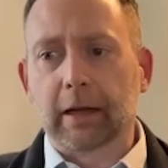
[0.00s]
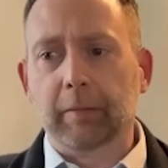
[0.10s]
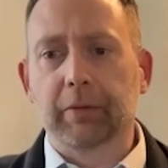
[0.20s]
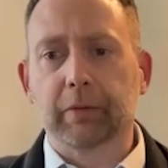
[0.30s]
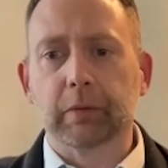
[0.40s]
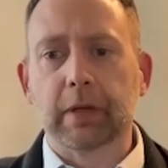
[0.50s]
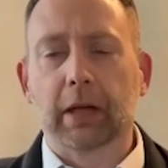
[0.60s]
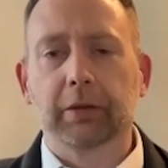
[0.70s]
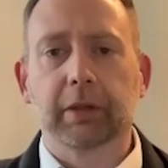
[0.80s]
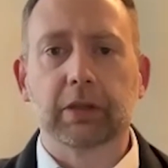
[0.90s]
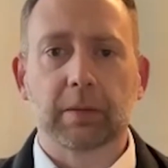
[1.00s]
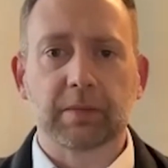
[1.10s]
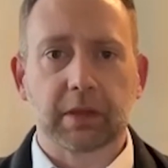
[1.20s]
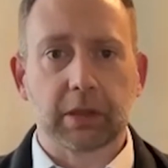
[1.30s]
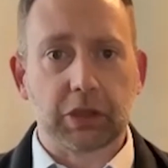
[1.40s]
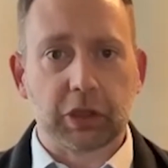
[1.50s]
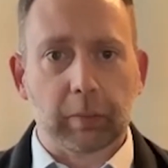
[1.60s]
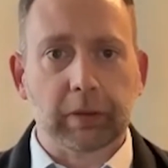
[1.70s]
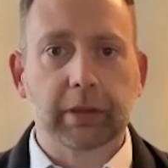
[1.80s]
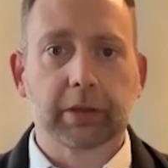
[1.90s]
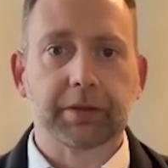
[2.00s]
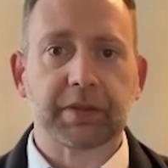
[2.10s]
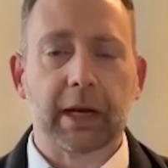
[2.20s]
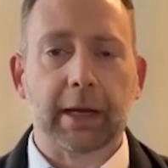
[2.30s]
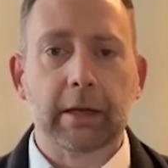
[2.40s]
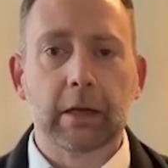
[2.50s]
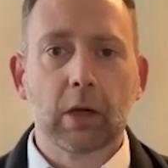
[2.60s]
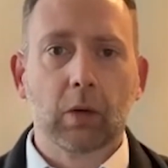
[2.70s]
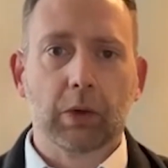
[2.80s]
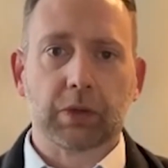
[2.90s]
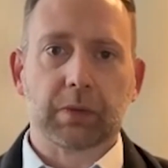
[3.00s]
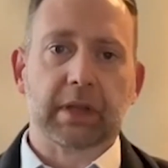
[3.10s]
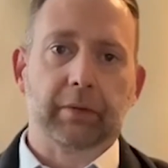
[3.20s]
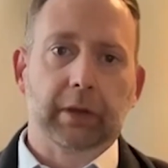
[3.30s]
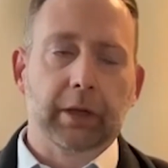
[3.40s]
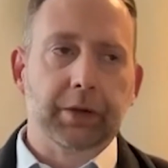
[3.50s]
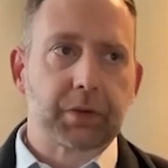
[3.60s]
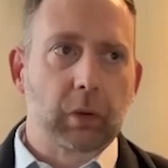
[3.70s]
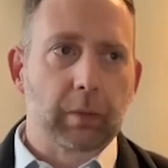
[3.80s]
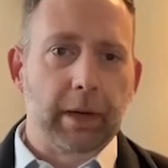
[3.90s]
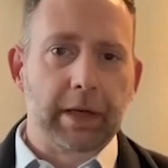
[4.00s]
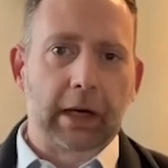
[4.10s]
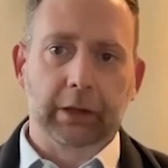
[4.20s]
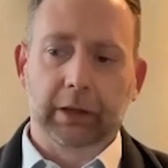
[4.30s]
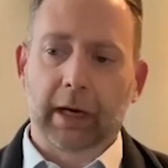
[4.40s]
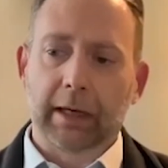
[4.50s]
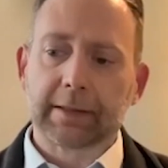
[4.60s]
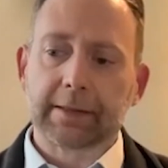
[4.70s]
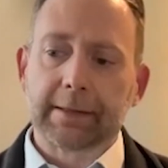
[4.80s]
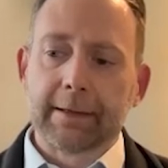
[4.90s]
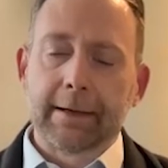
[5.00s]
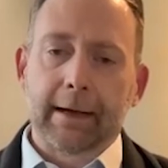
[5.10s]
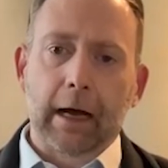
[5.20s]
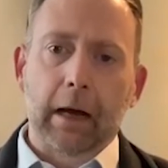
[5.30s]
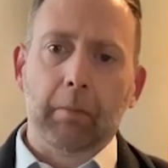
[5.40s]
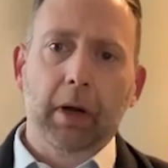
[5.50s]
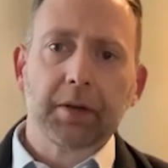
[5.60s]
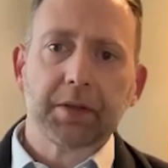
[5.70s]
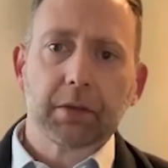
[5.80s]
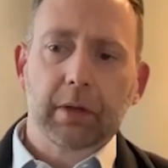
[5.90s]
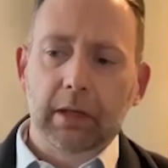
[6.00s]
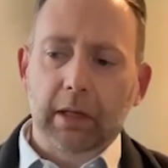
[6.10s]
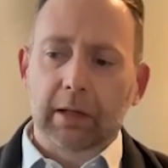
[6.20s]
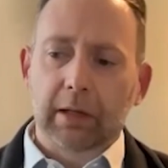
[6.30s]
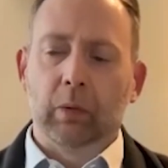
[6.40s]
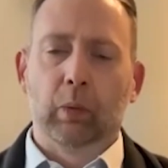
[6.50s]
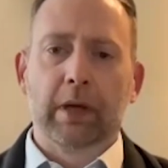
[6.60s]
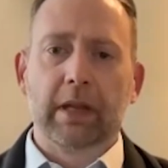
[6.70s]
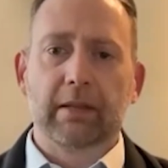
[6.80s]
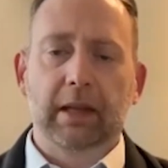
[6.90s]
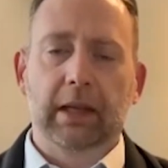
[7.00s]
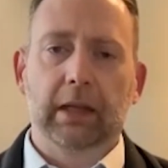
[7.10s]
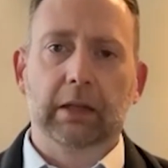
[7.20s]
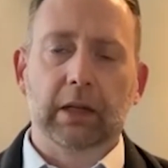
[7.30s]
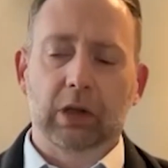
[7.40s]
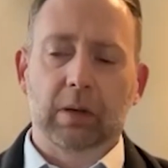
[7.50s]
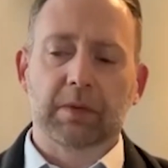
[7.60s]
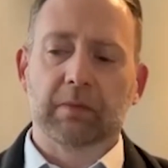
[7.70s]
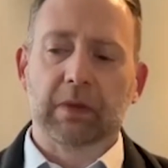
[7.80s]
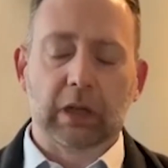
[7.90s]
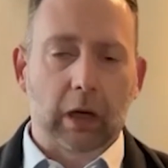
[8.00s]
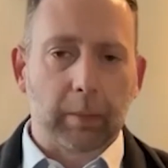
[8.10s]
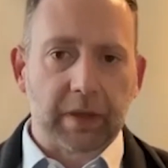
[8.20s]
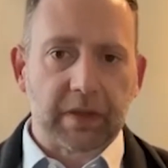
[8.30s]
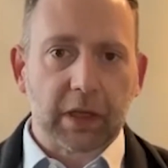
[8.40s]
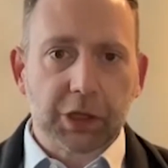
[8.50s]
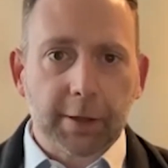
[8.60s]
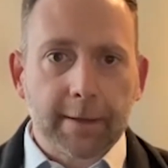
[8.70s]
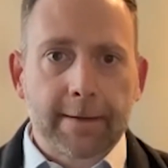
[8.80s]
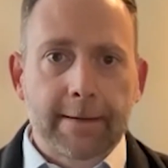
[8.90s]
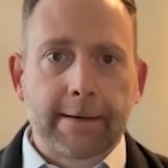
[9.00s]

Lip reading: come through not only in terms of the geopolitical side, which was definitely underscored by Dr. Gates, but also in the rethinking in terms of decarbonization.